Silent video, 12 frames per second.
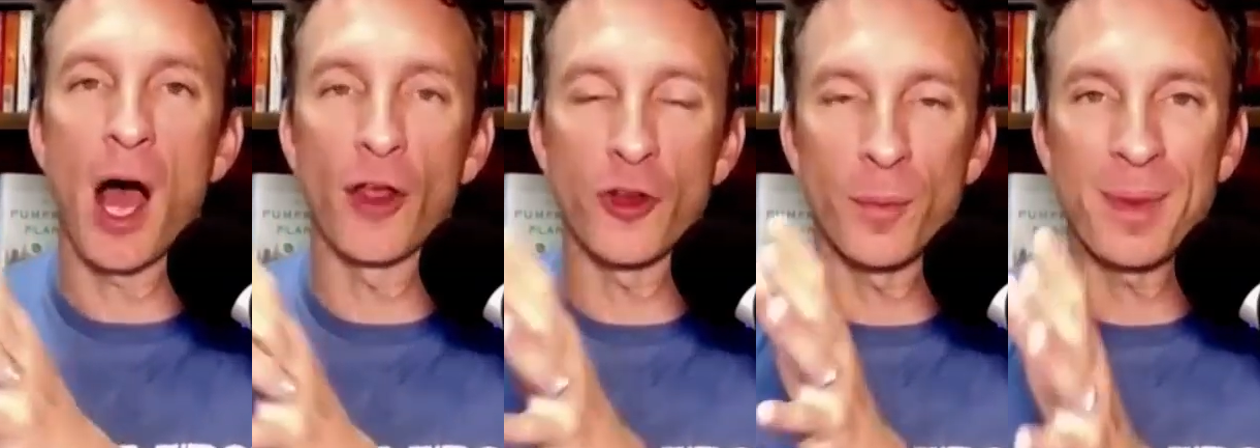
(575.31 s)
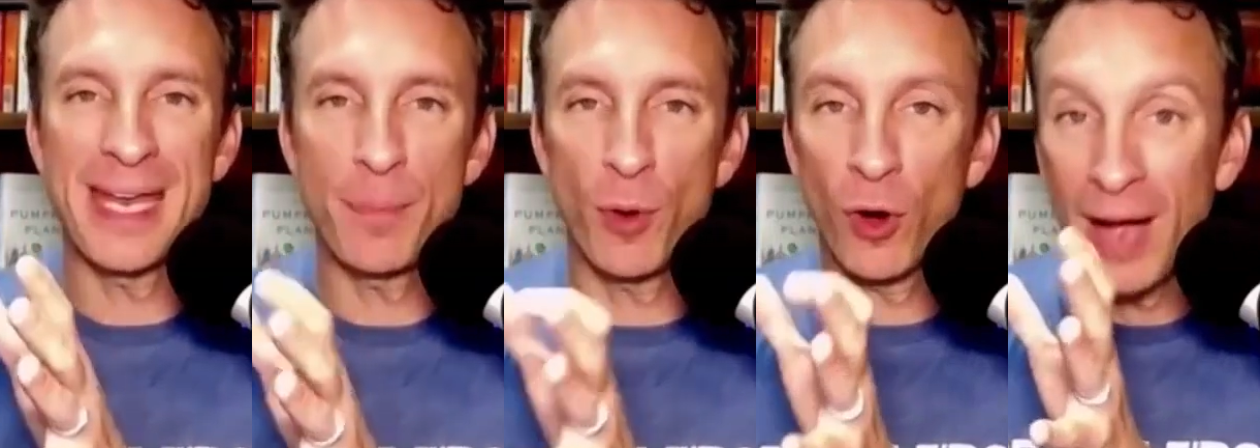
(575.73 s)
other
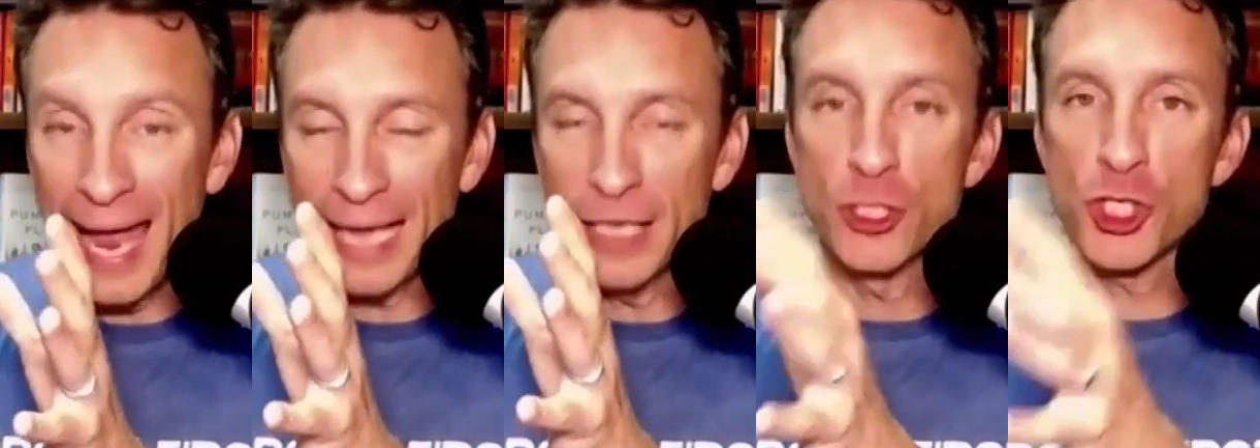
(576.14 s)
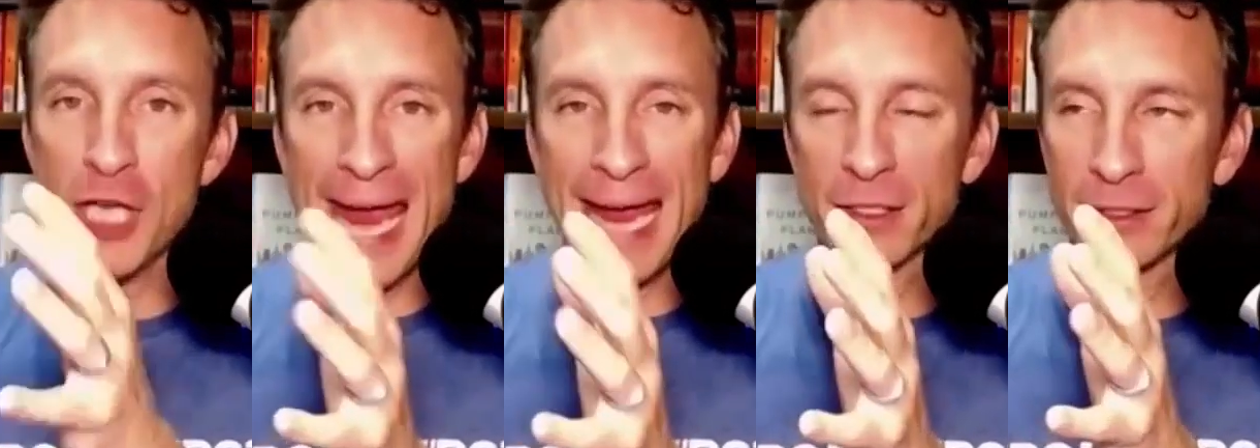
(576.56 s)
people, and
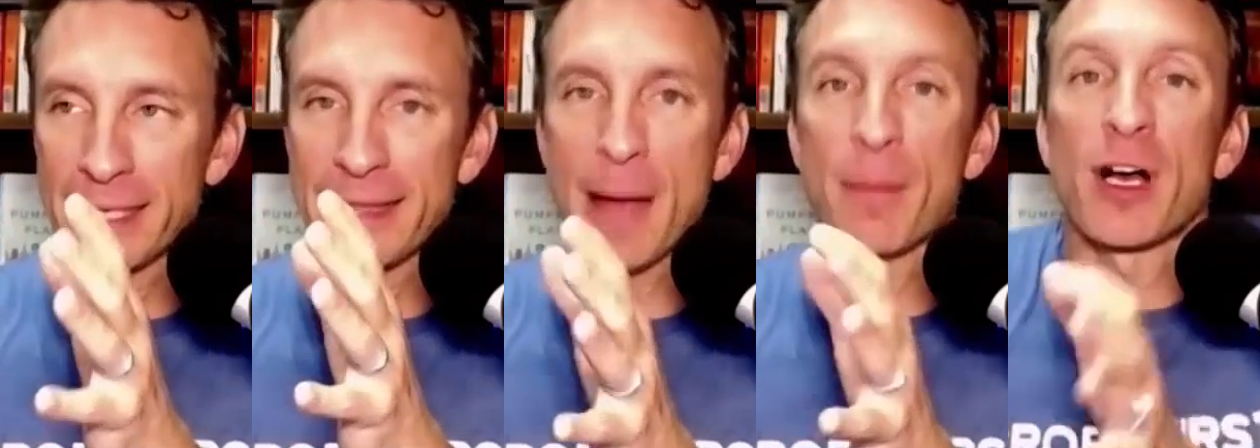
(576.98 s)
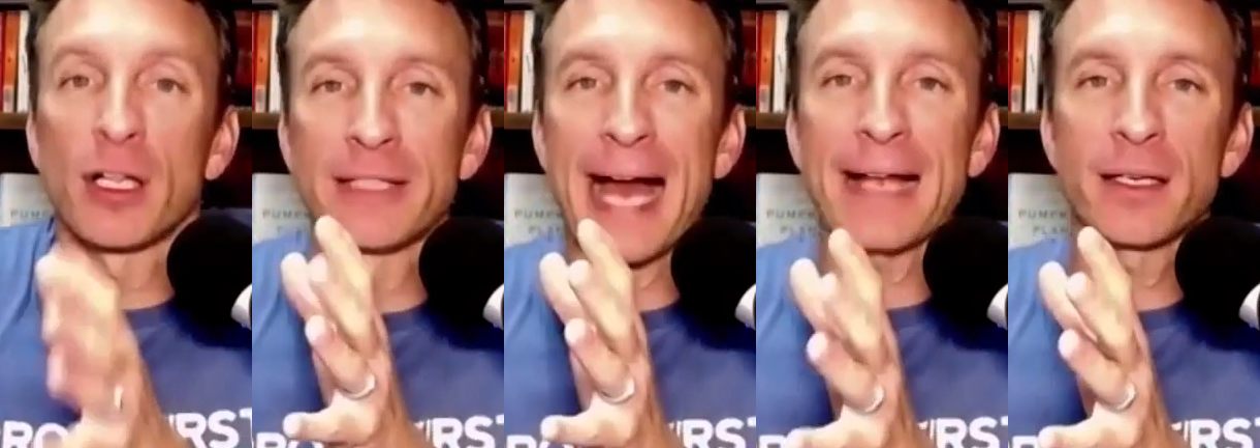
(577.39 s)
channeling them
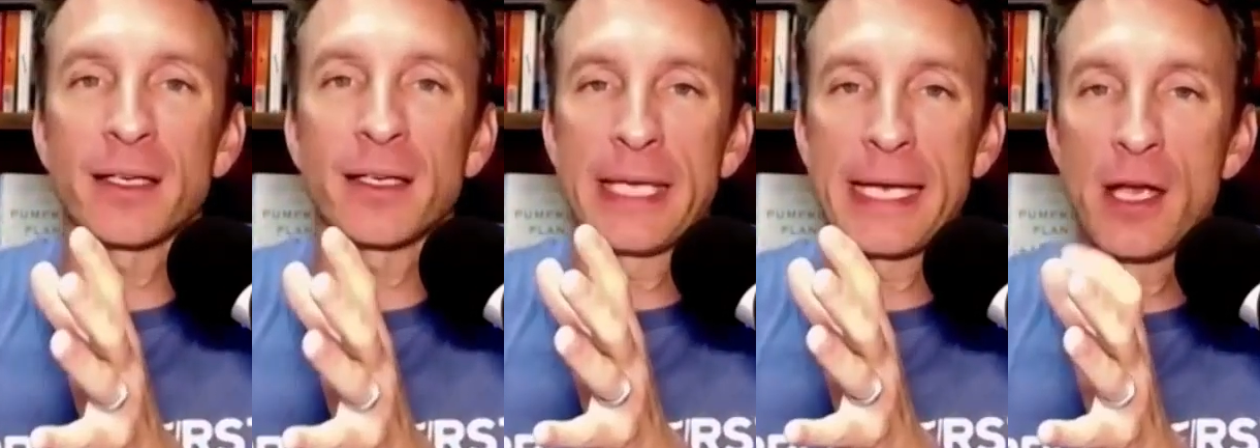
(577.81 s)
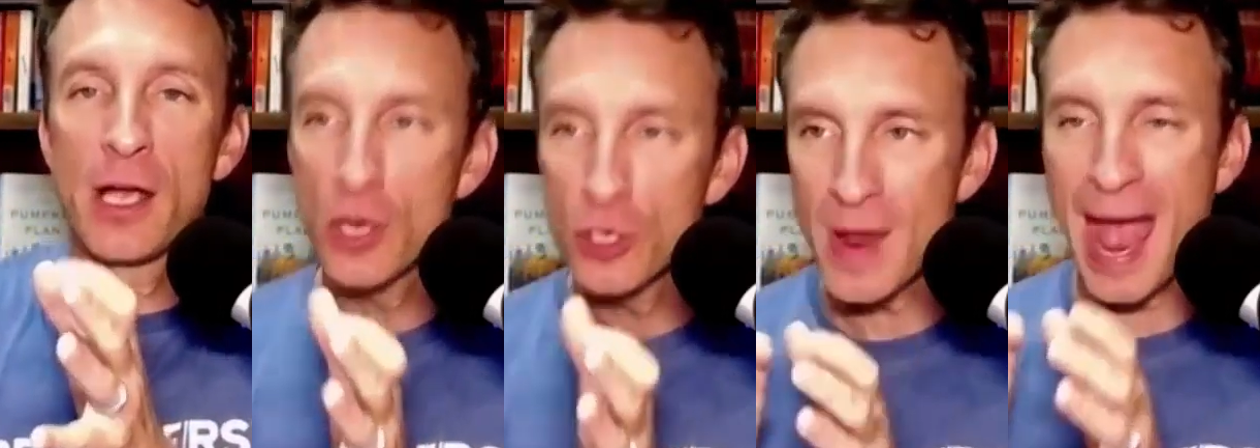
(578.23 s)
collectively
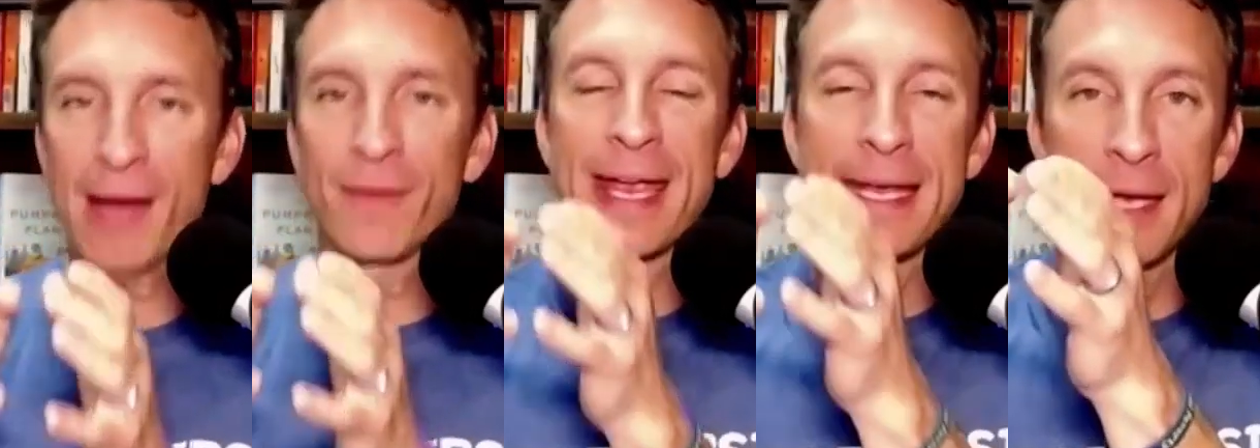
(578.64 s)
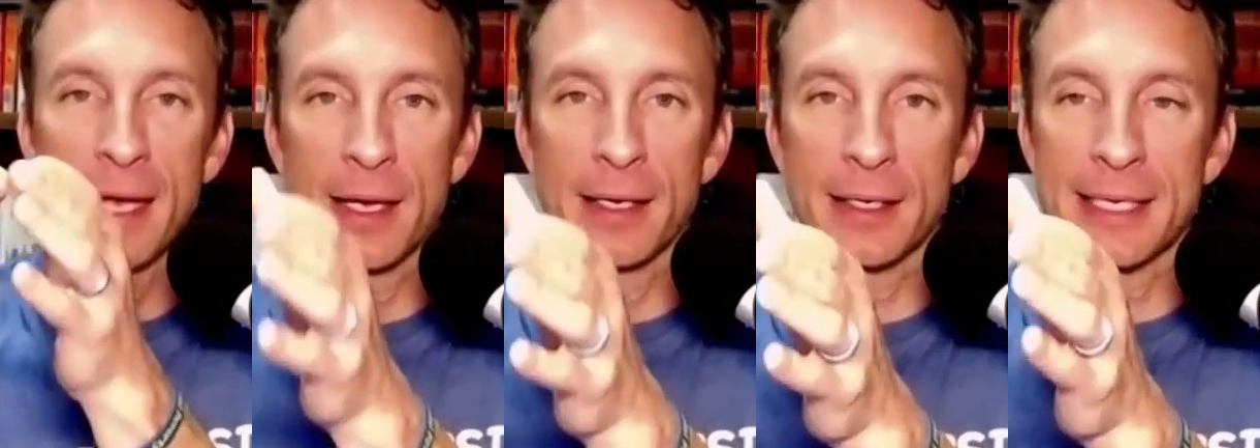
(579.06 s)
to have a
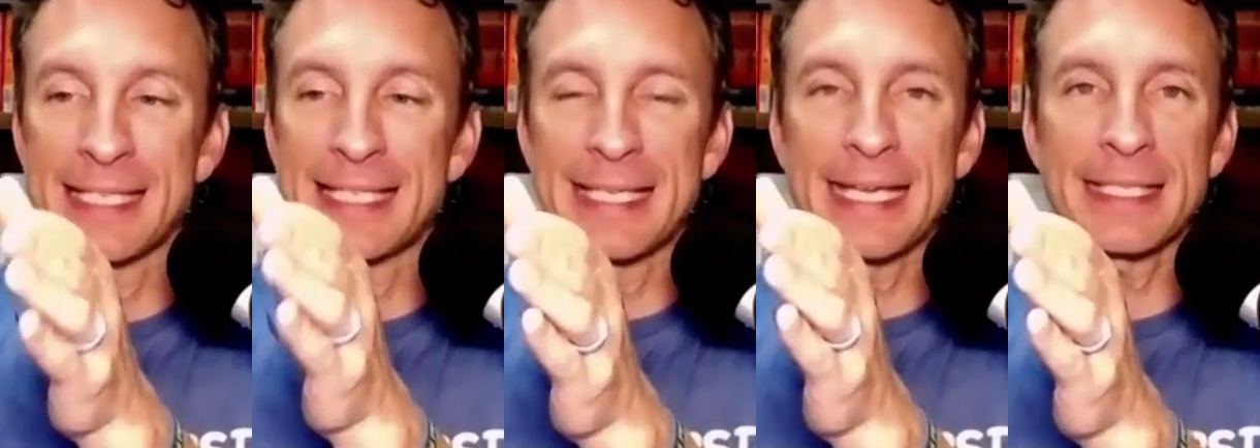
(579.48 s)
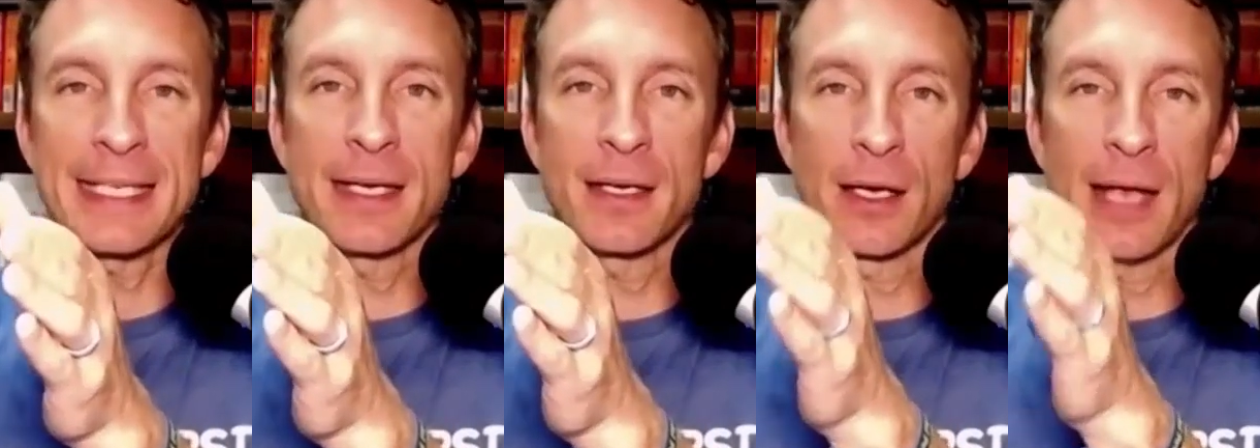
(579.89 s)

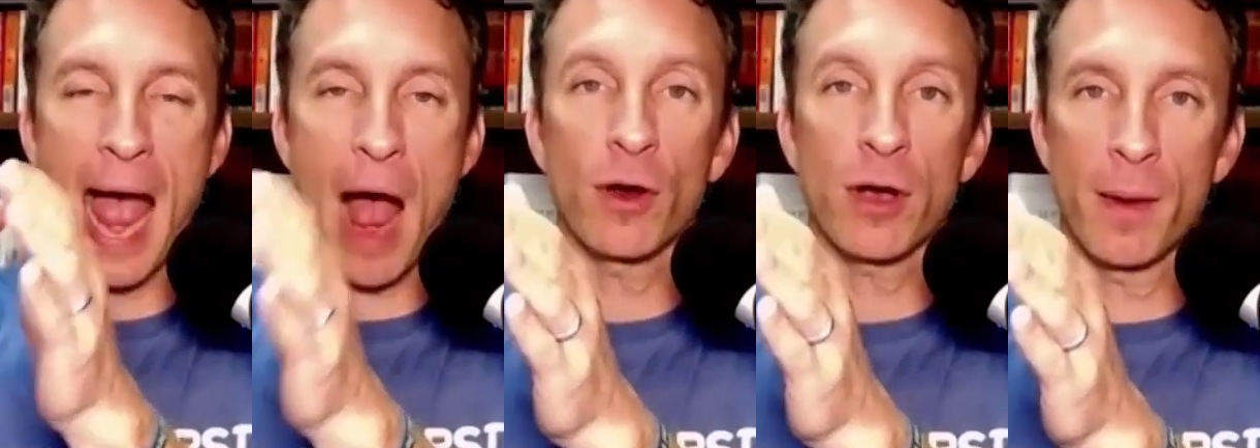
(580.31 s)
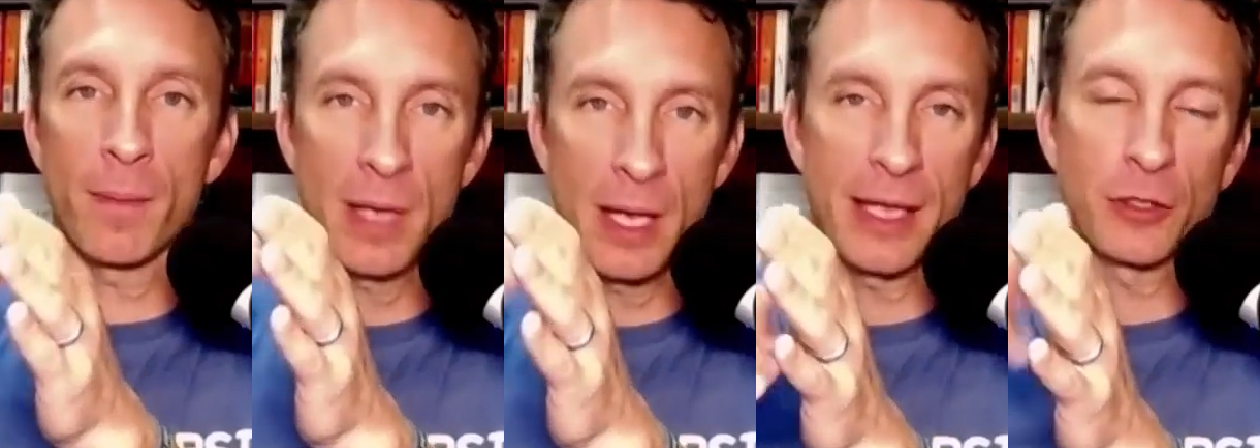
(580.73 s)
consistent
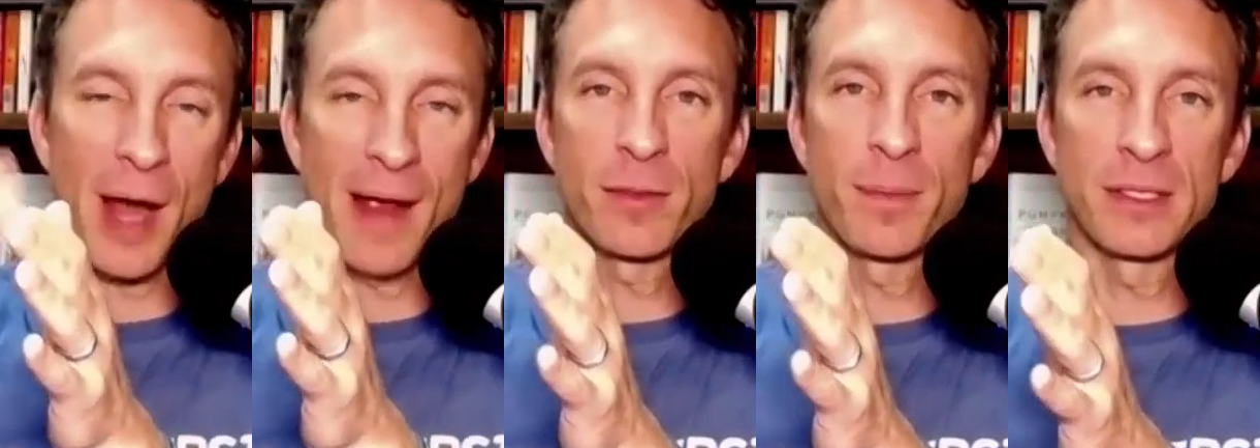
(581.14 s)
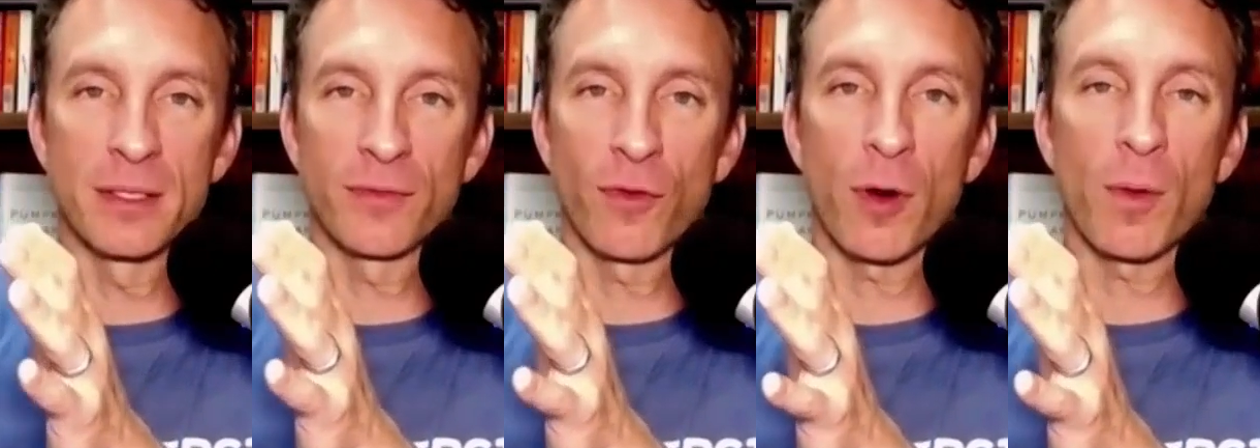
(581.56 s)
outcome that drives the
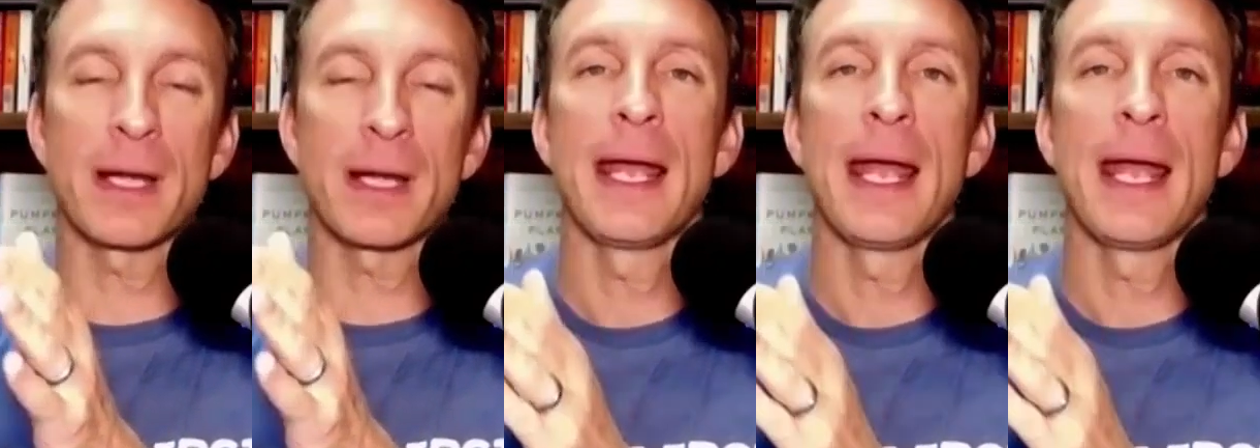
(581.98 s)
business forward.